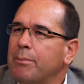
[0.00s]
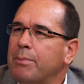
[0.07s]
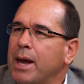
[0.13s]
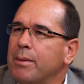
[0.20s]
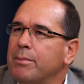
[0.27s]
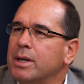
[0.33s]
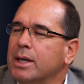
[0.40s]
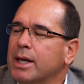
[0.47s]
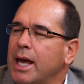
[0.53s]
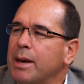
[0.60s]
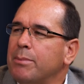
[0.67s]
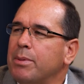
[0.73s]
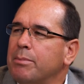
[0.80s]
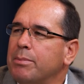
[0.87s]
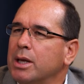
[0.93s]
payment
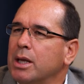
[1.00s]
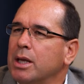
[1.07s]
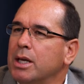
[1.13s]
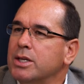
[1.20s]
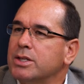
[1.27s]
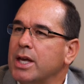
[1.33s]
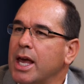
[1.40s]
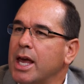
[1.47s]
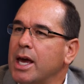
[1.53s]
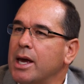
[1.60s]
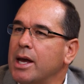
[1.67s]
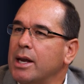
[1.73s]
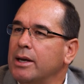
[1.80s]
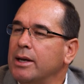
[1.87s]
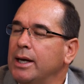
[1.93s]
capabilities
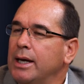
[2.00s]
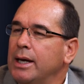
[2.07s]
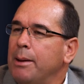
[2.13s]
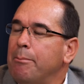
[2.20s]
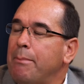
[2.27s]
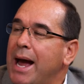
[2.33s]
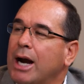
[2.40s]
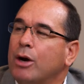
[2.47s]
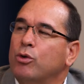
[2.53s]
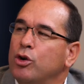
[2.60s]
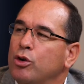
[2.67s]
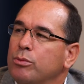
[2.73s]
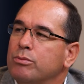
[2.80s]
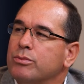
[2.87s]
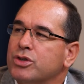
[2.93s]
and back
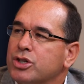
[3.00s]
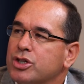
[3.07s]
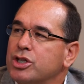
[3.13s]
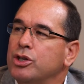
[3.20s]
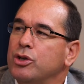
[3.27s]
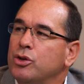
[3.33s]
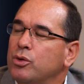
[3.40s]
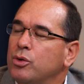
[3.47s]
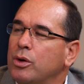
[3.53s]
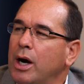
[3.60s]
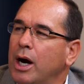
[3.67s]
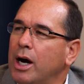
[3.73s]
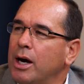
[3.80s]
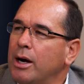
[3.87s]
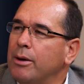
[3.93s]
rooms to
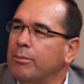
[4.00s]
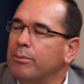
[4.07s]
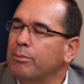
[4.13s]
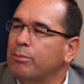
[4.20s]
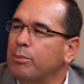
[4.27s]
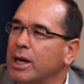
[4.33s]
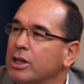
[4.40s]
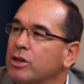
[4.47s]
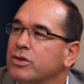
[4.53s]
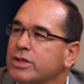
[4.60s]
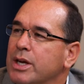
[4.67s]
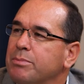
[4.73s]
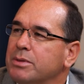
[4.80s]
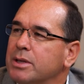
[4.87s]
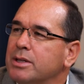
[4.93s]
bring
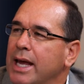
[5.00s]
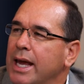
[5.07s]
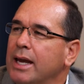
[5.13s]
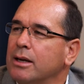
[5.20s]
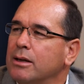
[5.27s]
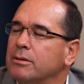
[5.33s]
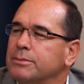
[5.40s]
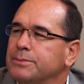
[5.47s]
those up to date.